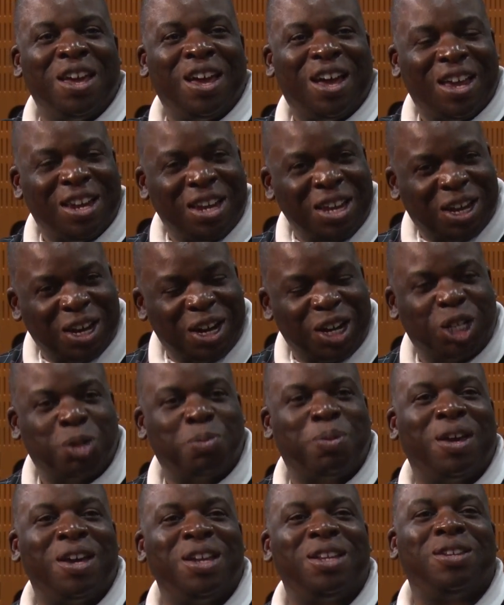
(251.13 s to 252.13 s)
and you can
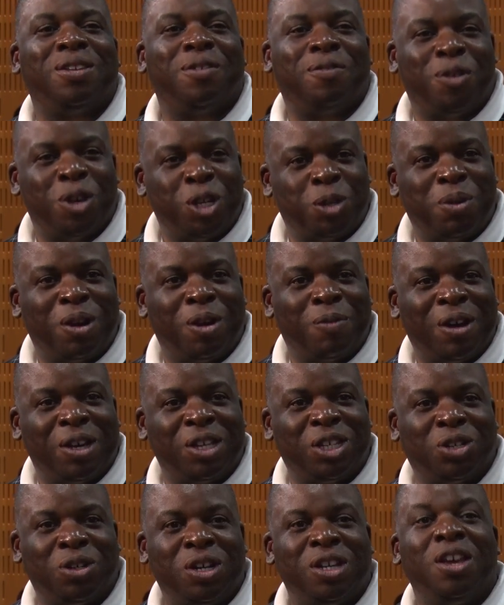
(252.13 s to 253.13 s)
explain to the first man about the
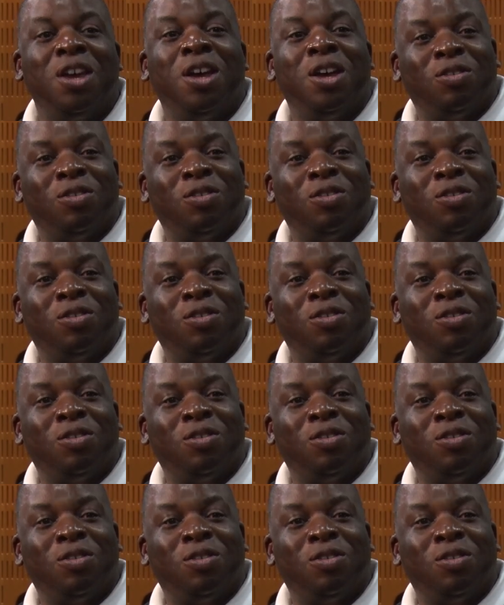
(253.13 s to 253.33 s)
street.